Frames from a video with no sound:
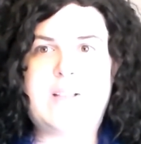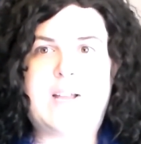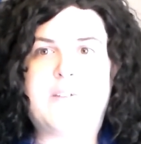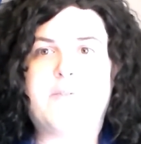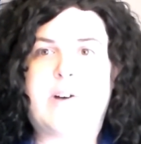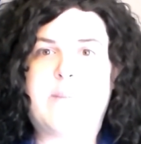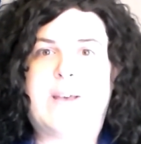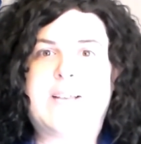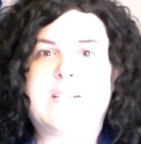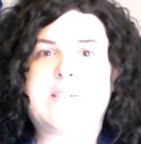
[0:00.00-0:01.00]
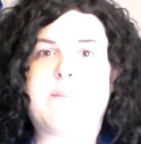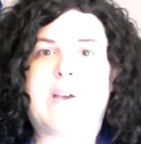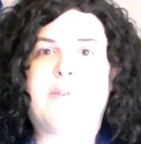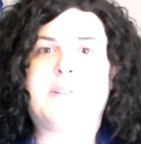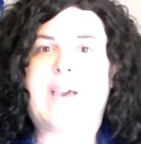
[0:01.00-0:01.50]
kind of fall back into
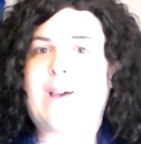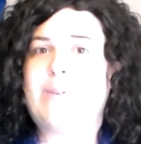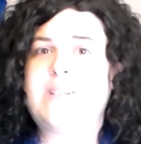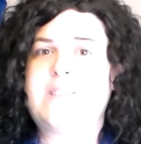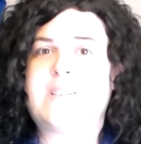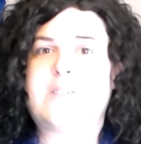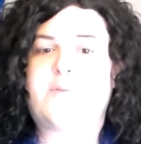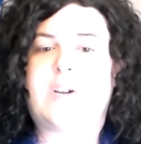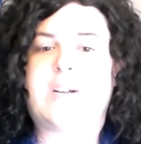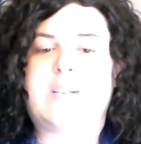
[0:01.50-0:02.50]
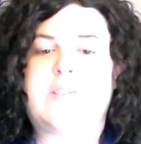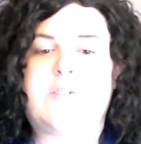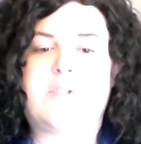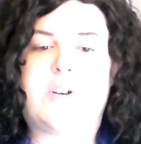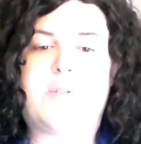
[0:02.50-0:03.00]
my old habits as far
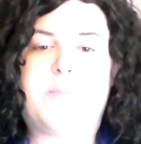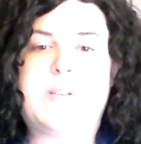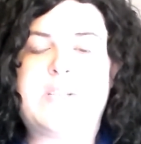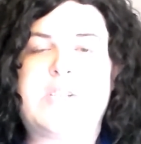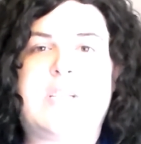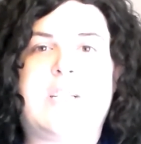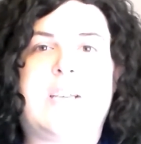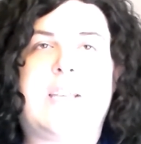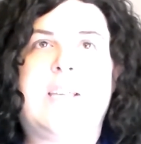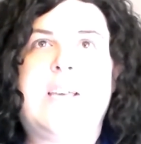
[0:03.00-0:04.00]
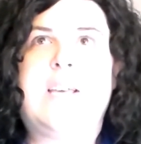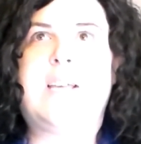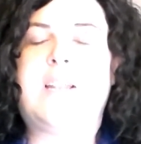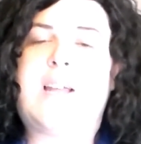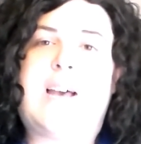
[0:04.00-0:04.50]
as, you know, binge eating,
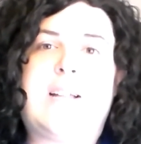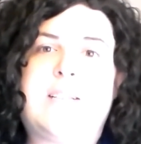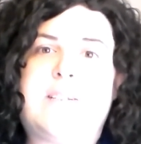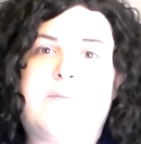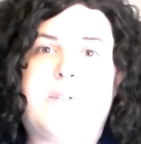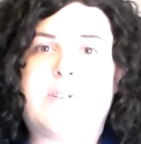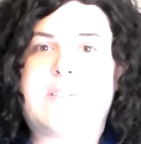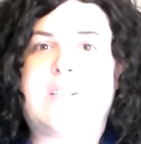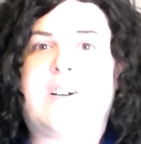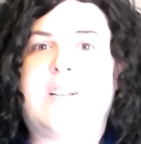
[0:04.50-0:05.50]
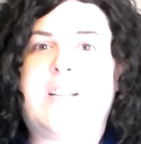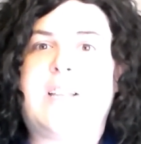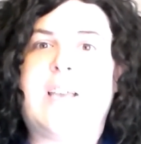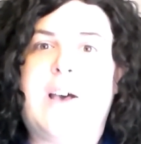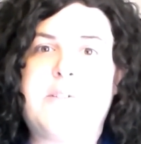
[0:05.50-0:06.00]
not focusing on
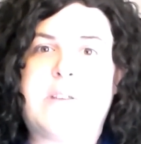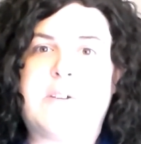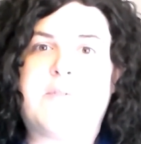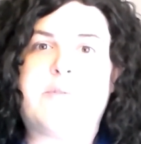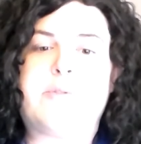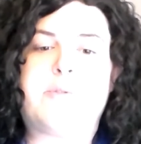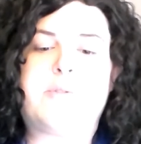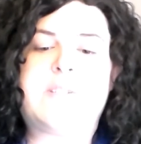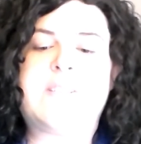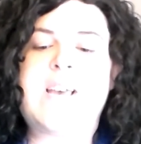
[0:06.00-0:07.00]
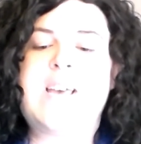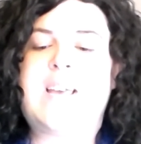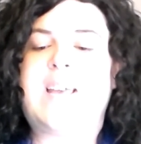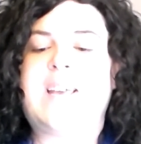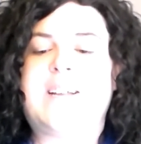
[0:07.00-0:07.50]
eating healthier foods,
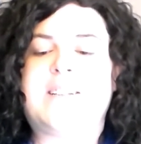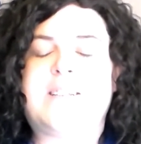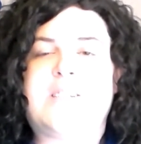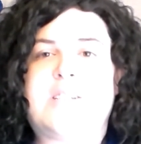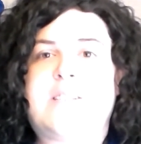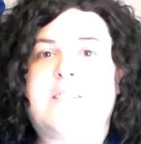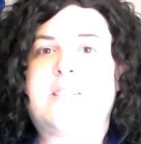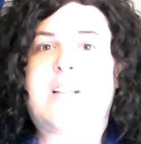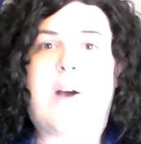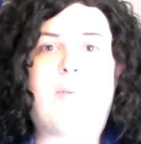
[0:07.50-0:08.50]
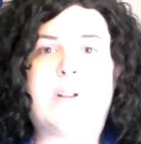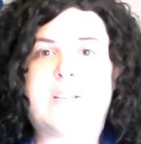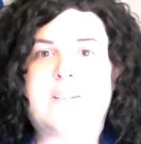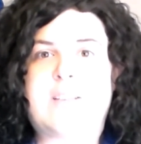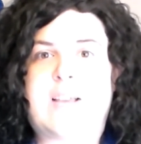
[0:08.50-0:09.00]
and just not
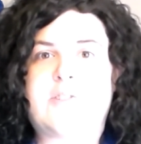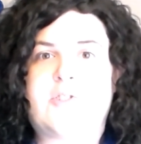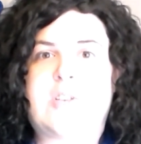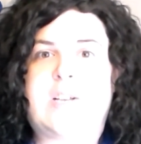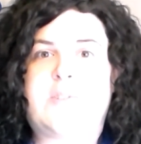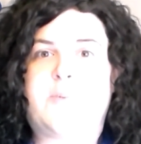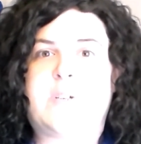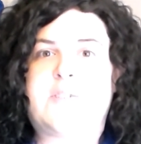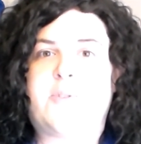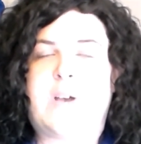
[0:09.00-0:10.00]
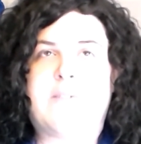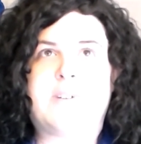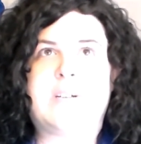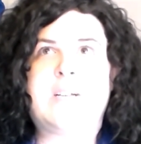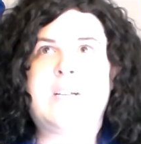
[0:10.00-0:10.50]
wanting to exercise
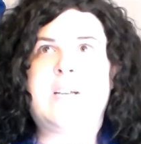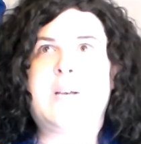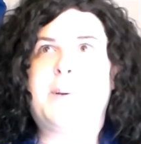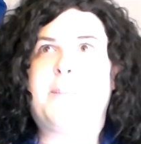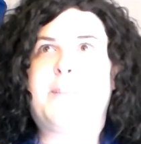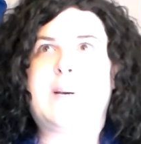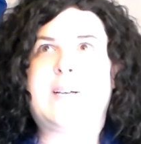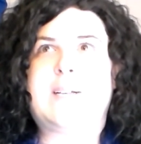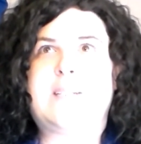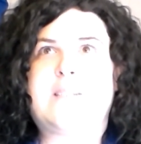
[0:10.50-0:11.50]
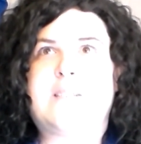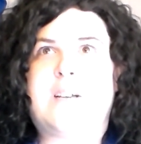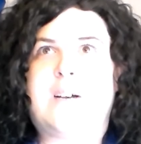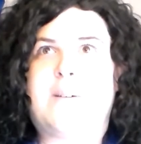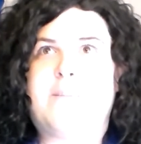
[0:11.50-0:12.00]
whatsoever. But,
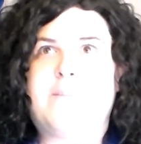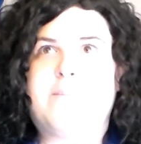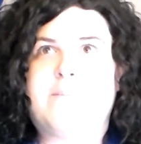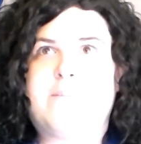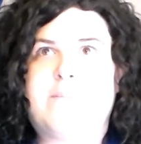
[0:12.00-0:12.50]
um,